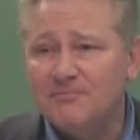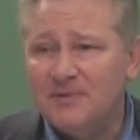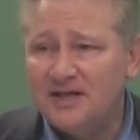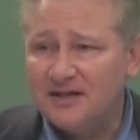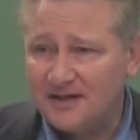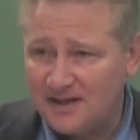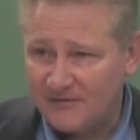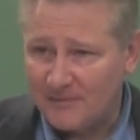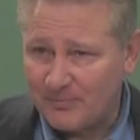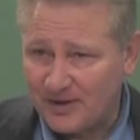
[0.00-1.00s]
immediately of
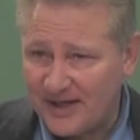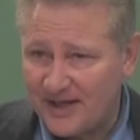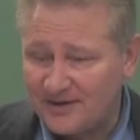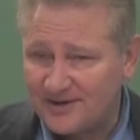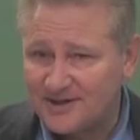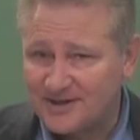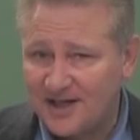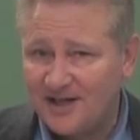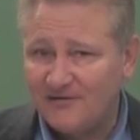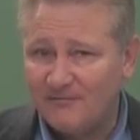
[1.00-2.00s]
a plan to
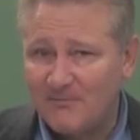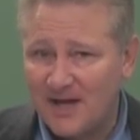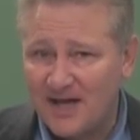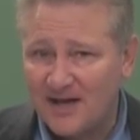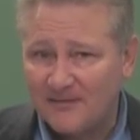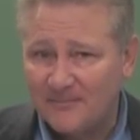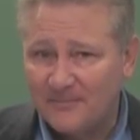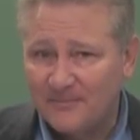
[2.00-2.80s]
save man.